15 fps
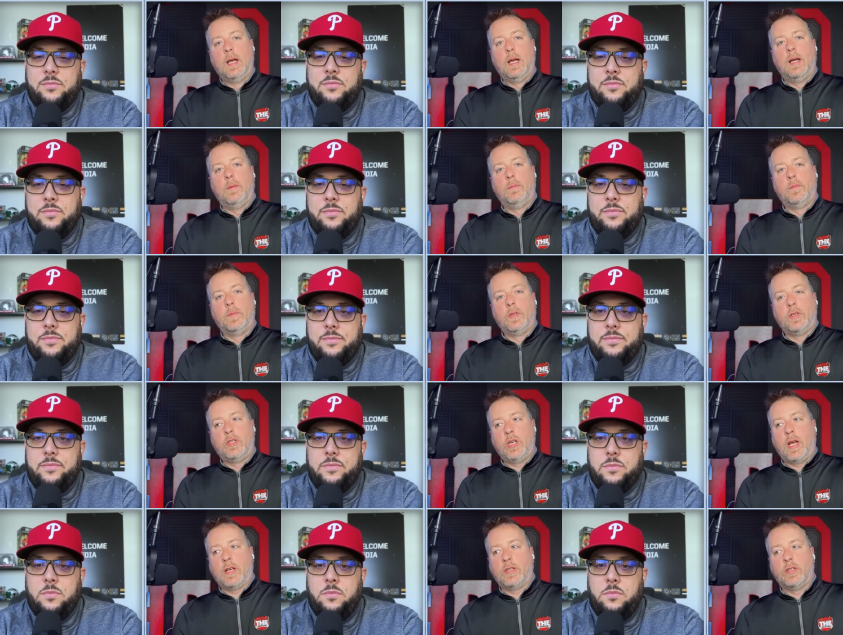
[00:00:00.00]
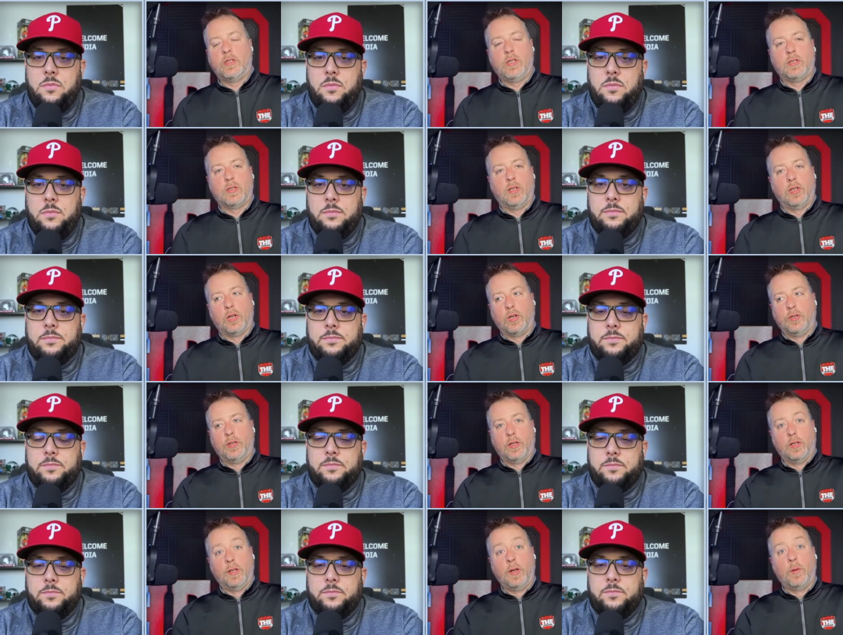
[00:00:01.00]
Speaker 1: um, Josh has just learned
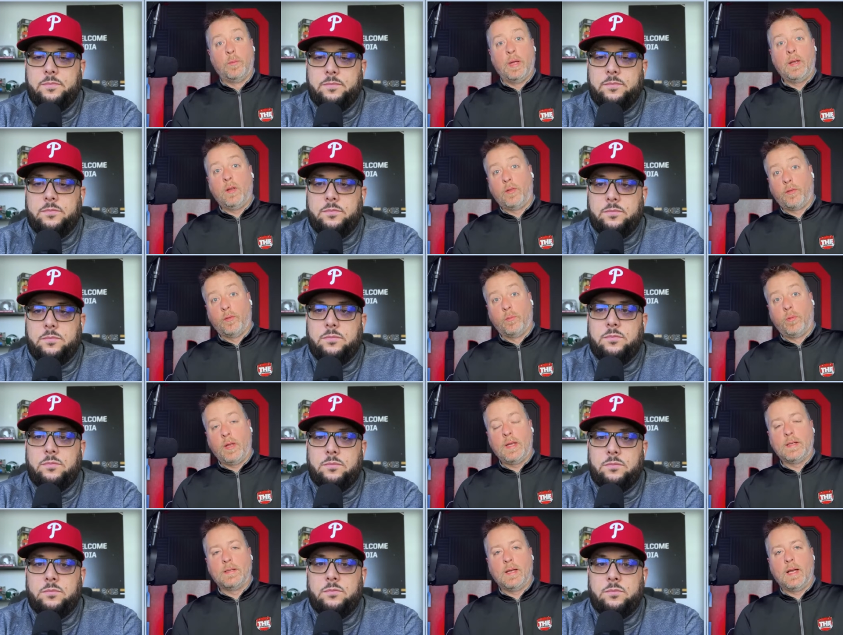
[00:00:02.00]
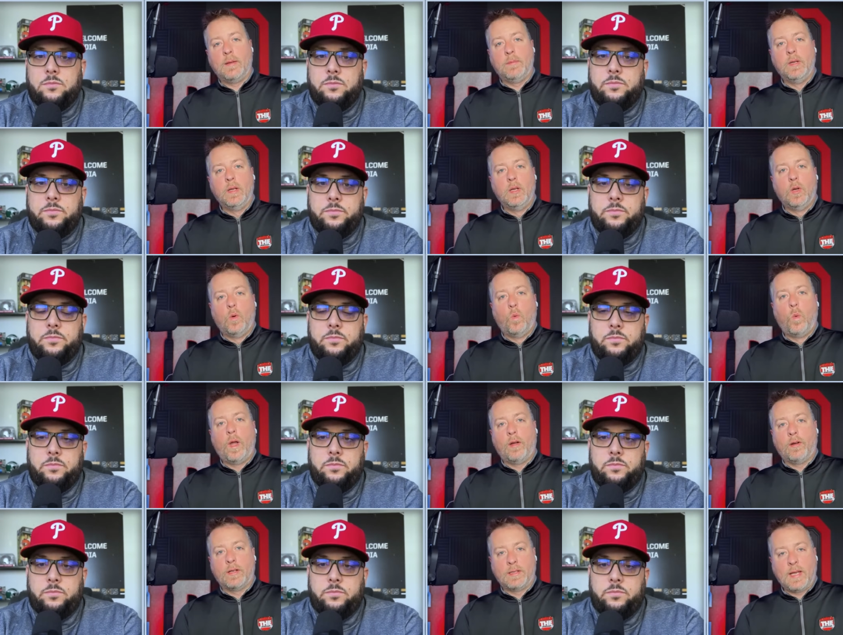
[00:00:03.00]
a little bit through playing time
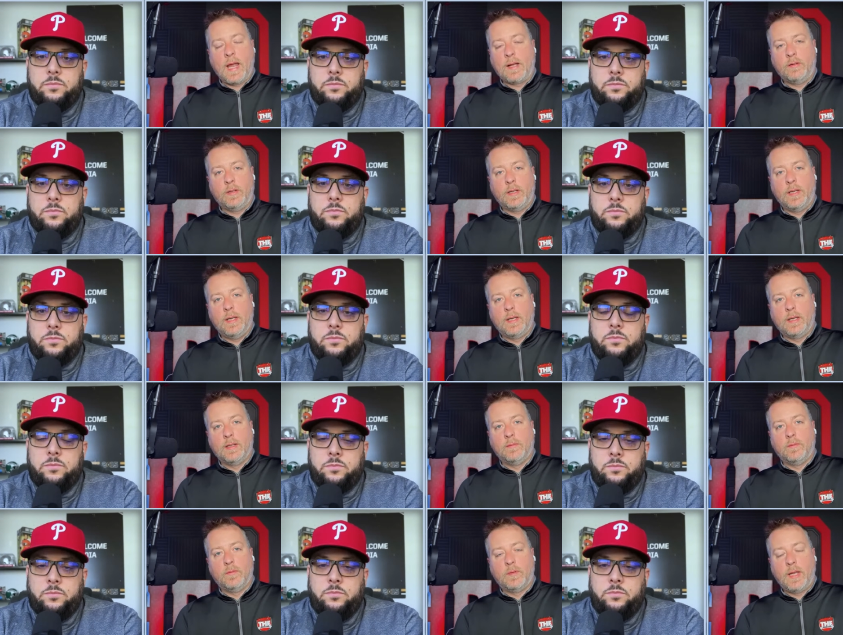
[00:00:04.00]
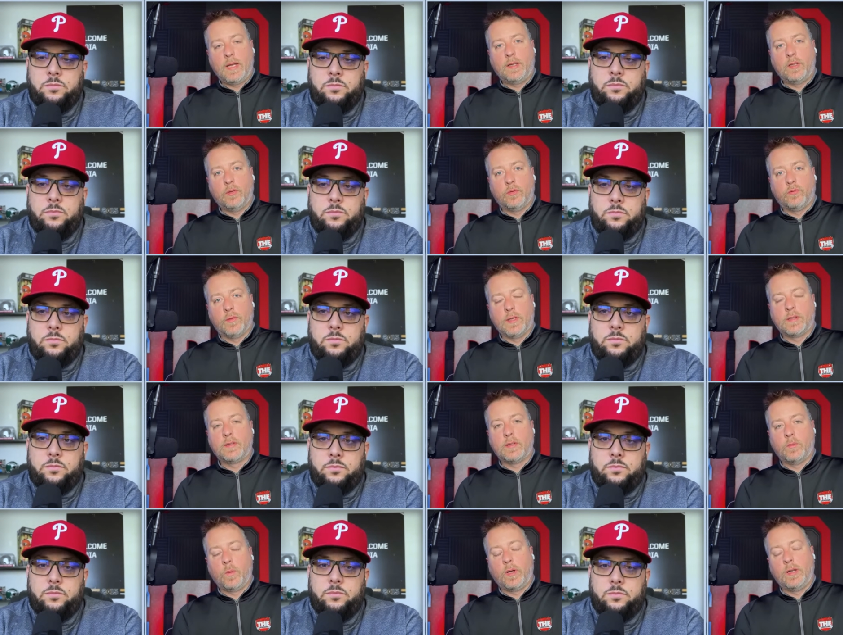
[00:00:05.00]
where exactly he can take those
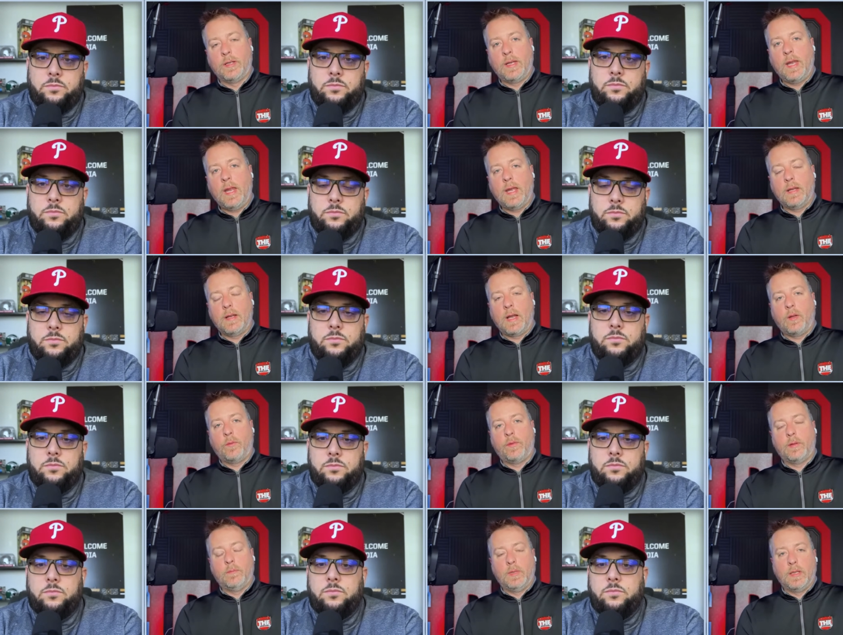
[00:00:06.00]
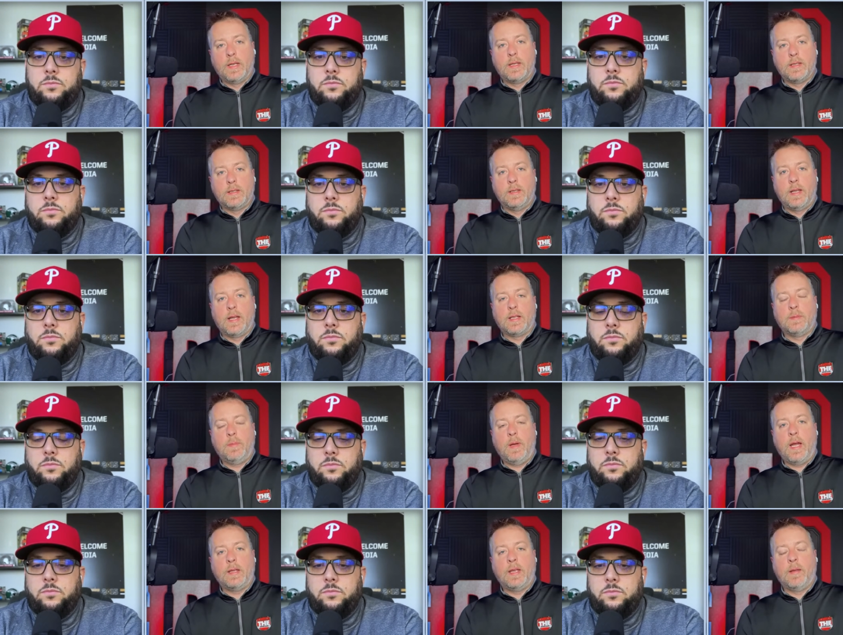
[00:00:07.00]
risks and where he can't. I don't think Malik is in that
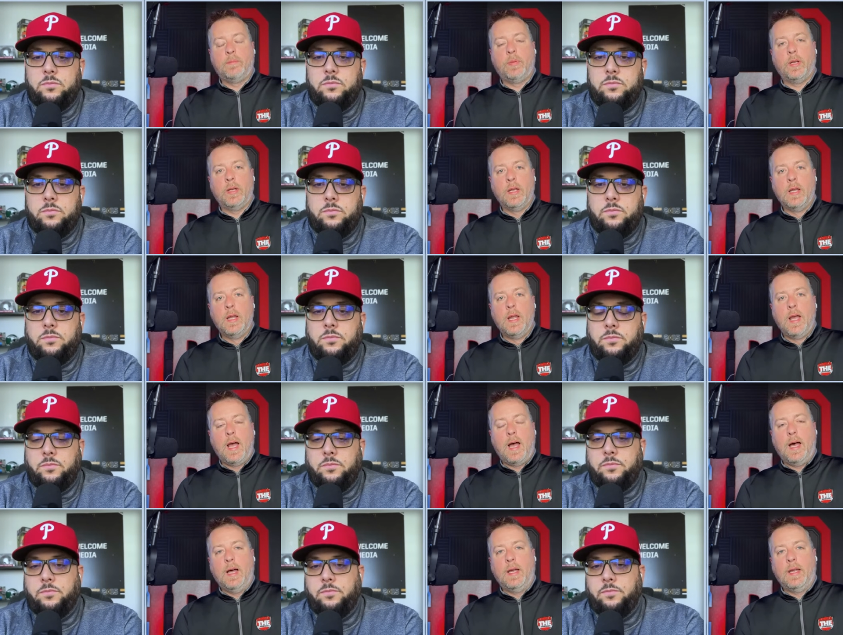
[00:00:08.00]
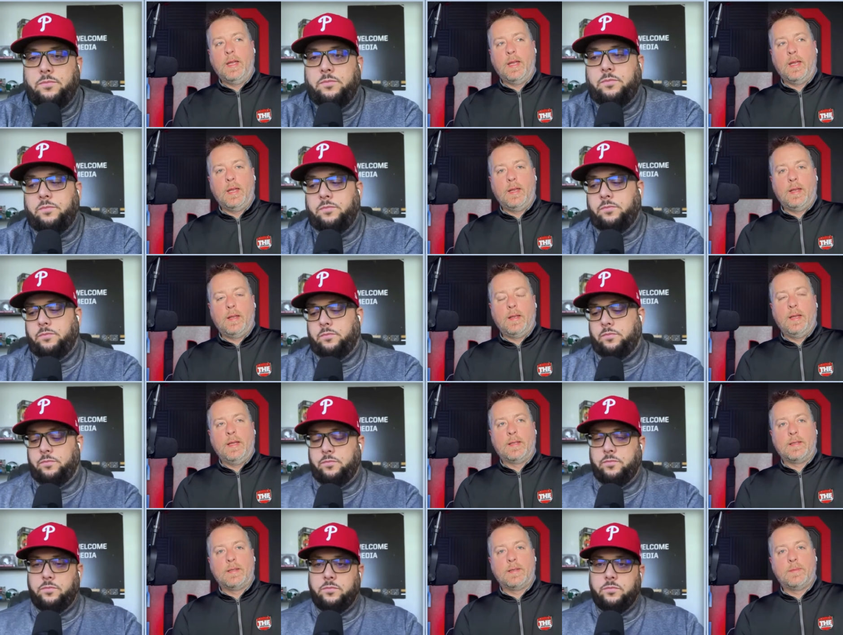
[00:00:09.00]
spot yet, but uh, it,
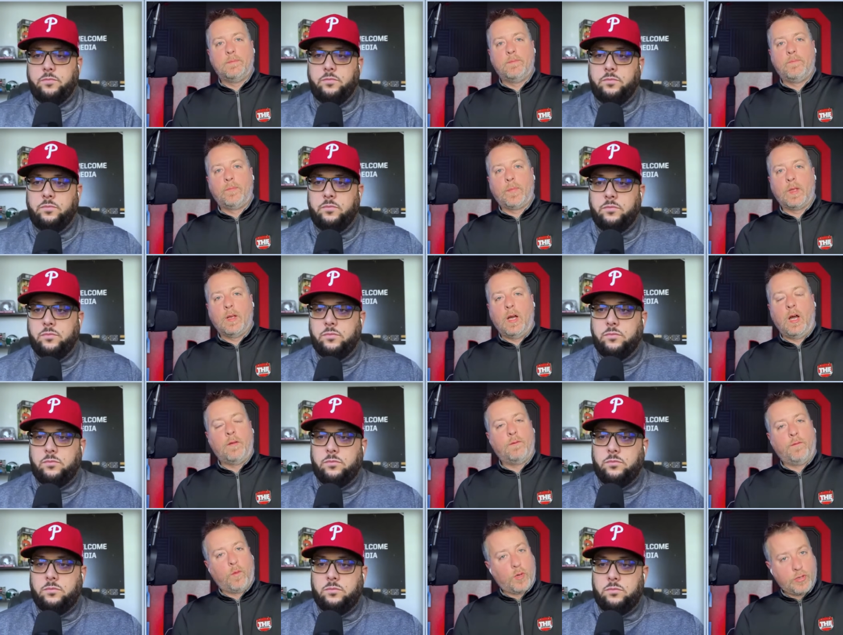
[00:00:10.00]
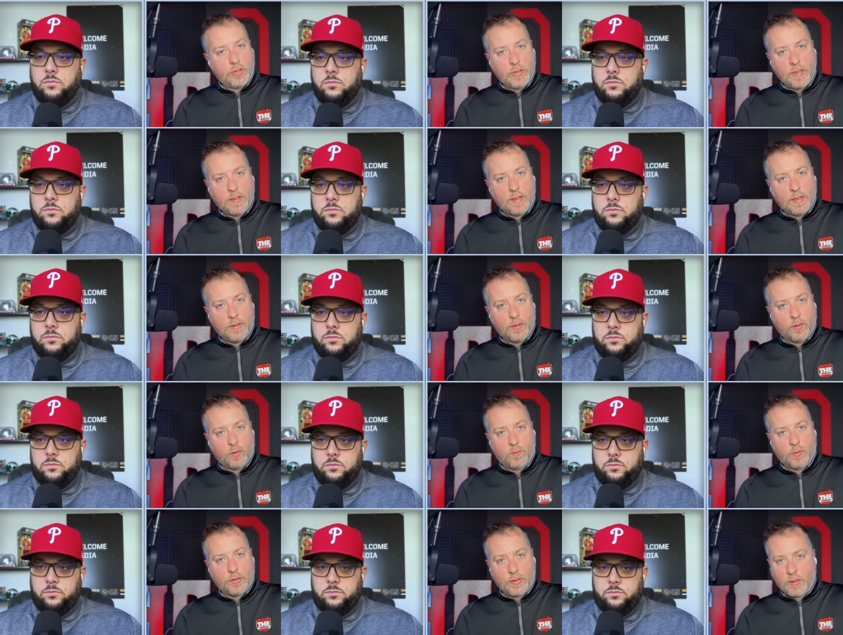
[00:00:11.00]
it's unfortunate that you're
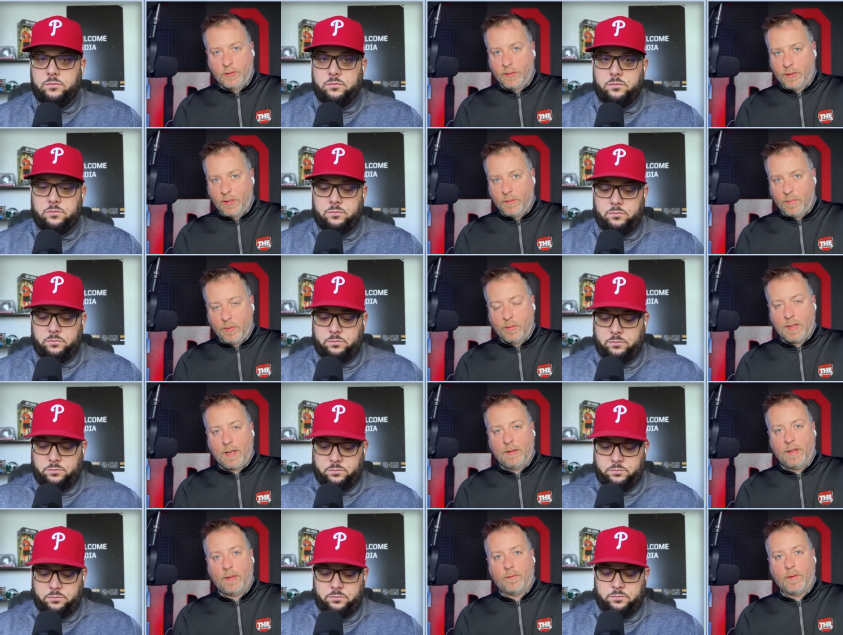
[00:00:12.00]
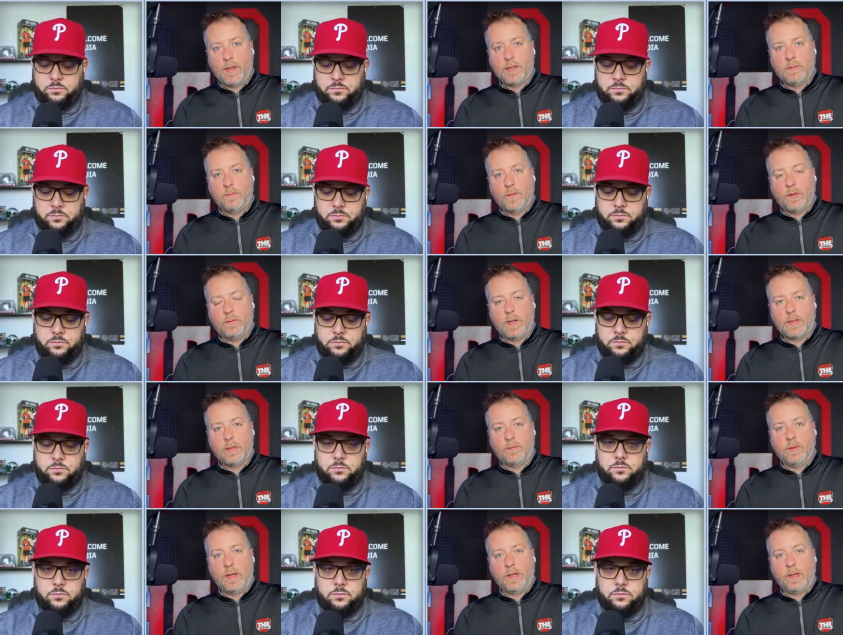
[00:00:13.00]
almost certainly going to be without Lathan Ransom for the rest of the